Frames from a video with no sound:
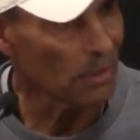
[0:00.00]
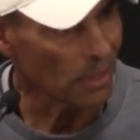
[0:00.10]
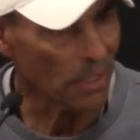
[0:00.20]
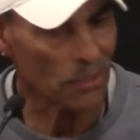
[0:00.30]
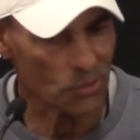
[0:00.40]

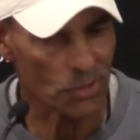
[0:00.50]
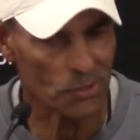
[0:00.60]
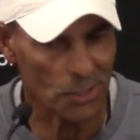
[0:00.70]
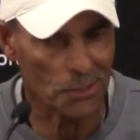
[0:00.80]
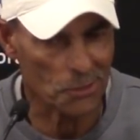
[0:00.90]
And
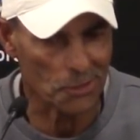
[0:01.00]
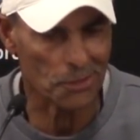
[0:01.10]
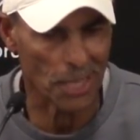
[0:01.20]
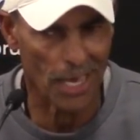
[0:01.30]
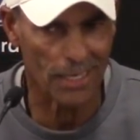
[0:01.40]

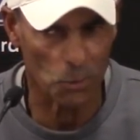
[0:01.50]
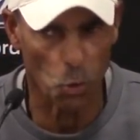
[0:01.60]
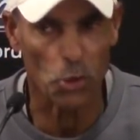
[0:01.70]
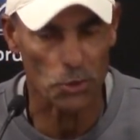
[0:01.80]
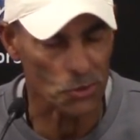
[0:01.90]
it's kind of, it
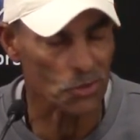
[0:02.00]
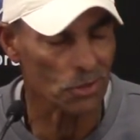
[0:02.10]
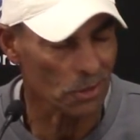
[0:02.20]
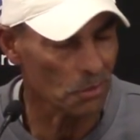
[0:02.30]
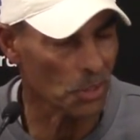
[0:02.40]
works.
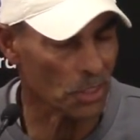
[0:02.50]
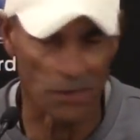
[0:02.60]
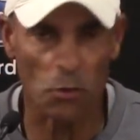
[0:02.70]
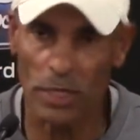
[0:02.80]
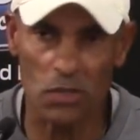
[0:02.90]
Because
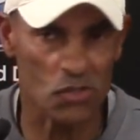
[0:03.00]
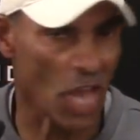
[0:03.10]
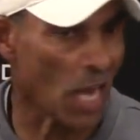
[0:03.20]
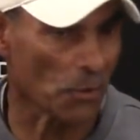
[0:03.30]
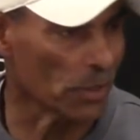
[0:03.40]
everyone else is
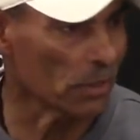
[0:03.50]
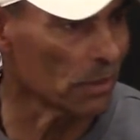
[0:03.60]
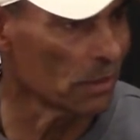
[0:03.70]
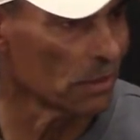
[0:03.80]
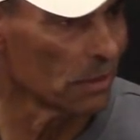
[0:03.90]
hollering.
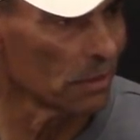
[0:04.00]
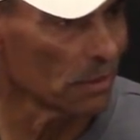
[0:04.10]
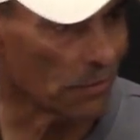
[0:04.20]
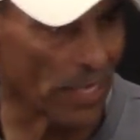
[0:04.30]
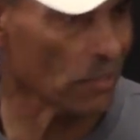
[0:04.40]

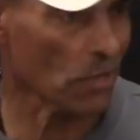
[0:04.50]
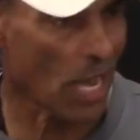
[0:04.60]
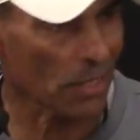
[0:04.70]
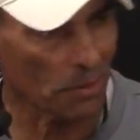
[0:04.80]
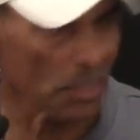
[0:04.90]
Fans are
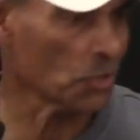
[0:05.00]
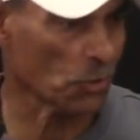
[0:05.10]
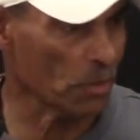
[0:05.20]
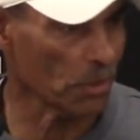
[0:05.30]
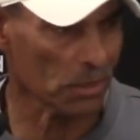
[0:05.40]
hollering, everybody's
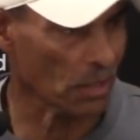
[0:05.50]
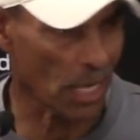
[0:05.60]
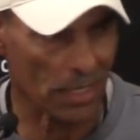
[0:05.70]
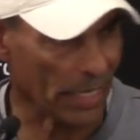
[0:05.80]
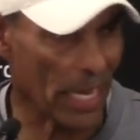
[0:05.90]
screaming, there's a
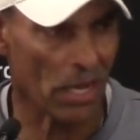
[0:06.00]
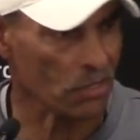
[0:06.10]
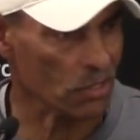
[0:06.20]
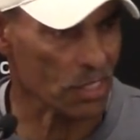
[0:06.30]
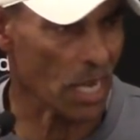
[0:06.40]
lot of
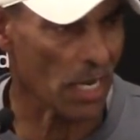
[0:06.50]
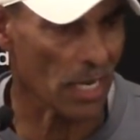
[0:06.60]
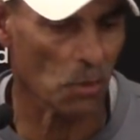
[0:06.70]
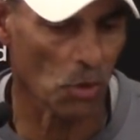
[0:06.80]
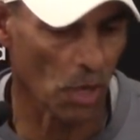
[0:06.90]
chaos on the
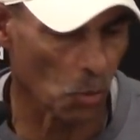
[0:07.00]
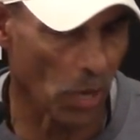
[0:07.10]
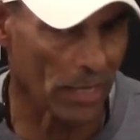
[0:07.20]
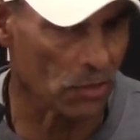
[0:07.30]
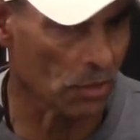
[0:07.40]
sideline. Well,
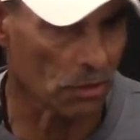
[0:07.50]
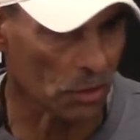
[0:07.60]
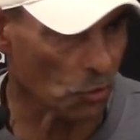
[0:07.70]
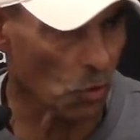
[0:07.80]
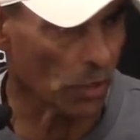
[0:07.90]
why do you
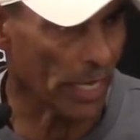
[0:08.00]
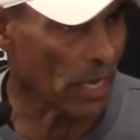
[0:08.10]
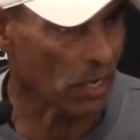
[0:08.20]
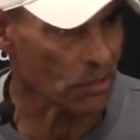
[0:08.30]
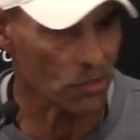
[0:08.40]
control the
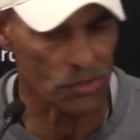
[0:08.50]
chaos?